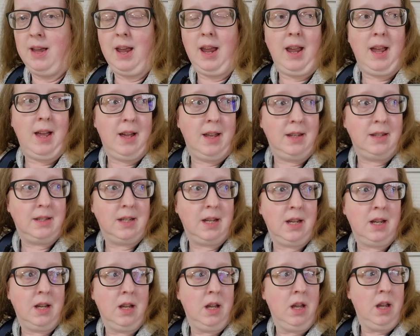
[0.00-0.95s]

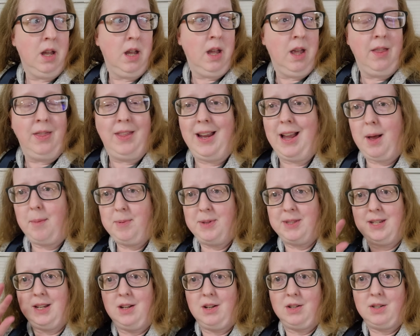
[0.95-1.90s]
And the
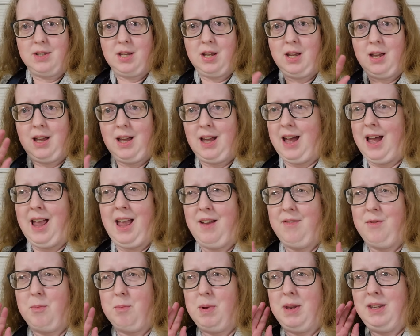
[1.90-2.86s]
upstairs, I
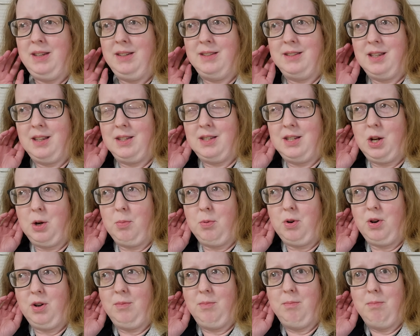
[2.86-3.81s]
haven't been to this
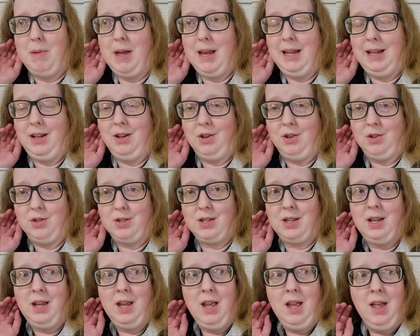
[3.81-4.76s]
airport in many years.
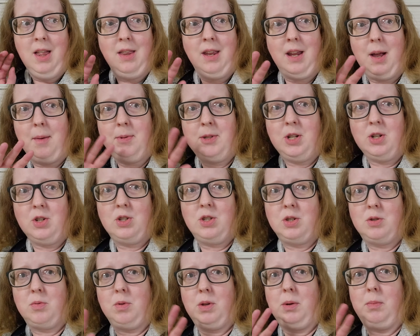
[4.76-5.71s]
The upstairs
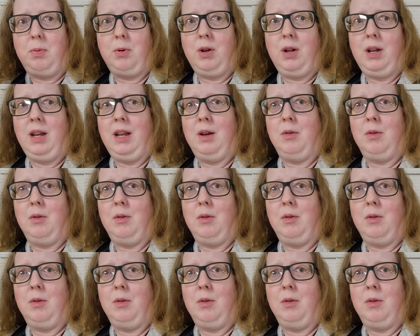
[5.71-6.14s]
is really pretty.